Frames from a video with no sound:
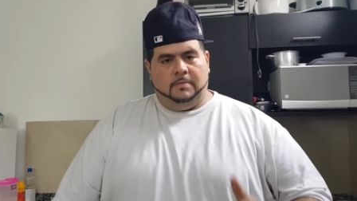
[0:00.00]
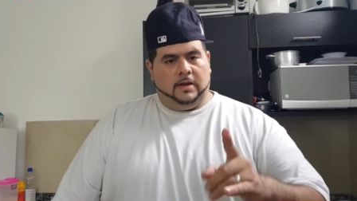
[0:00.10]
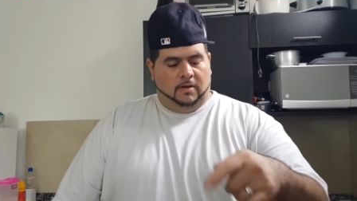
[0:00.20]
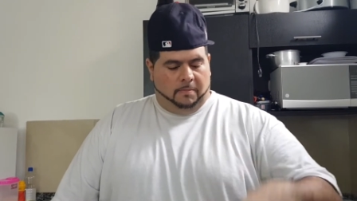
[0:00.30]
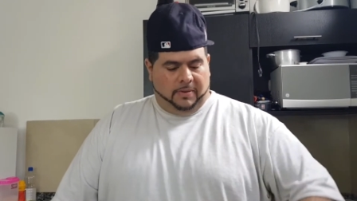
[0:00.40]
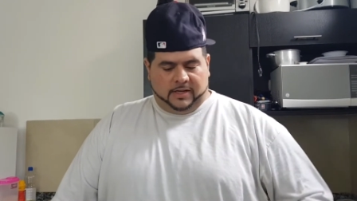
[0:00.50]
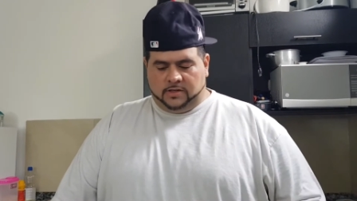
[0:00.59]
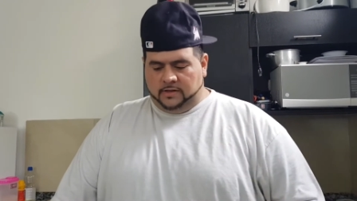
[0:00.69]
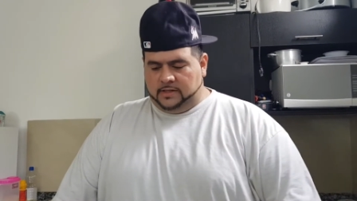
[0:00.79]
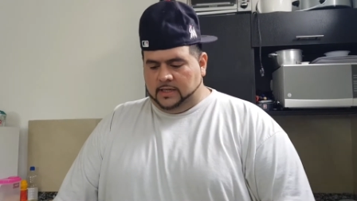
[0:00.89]
Make a
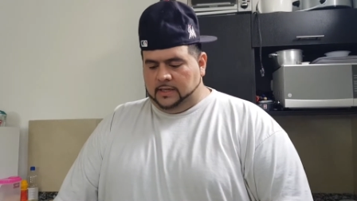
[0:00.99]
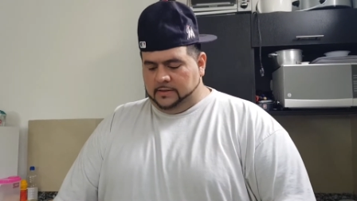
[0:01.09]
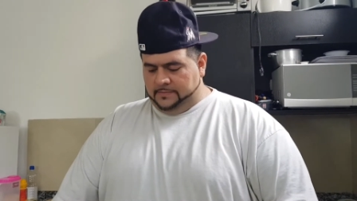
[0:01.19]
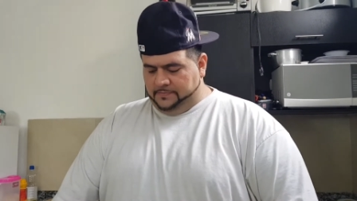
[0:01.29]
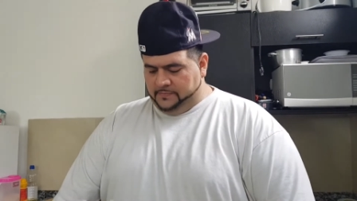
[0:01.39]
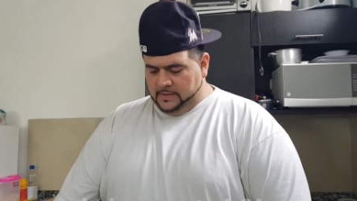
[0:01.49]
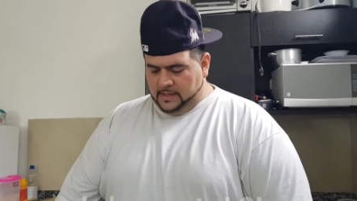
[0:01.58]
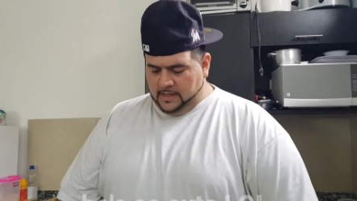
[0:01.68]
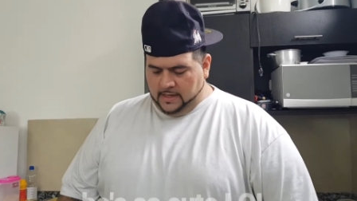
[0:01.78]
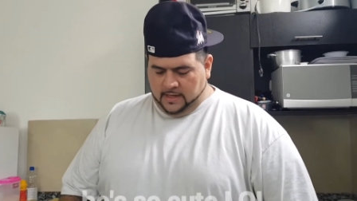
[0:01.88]
picture of tea.
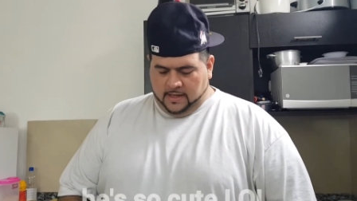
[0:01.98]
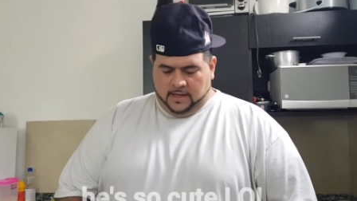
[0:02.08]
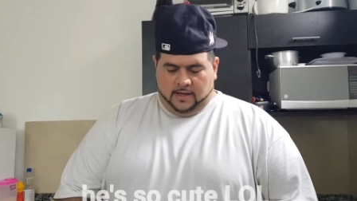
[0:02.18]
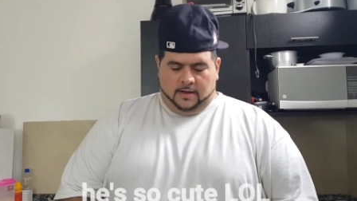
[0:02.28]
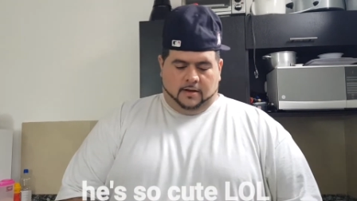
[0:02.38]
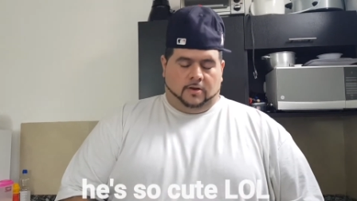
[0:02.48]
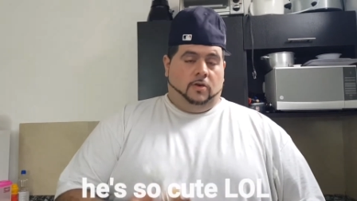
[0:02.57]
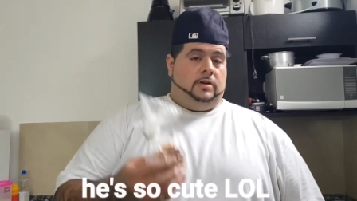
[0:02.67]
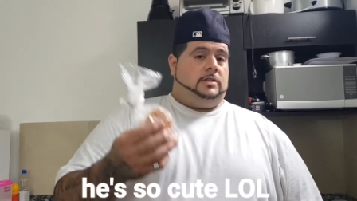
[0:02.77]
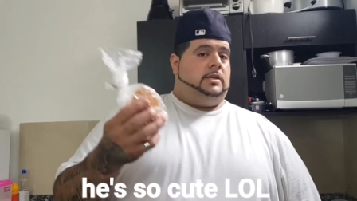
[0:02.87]
Of
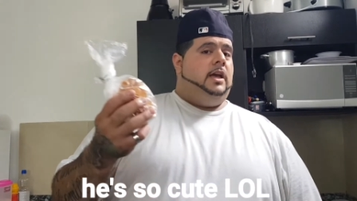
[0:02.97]
course,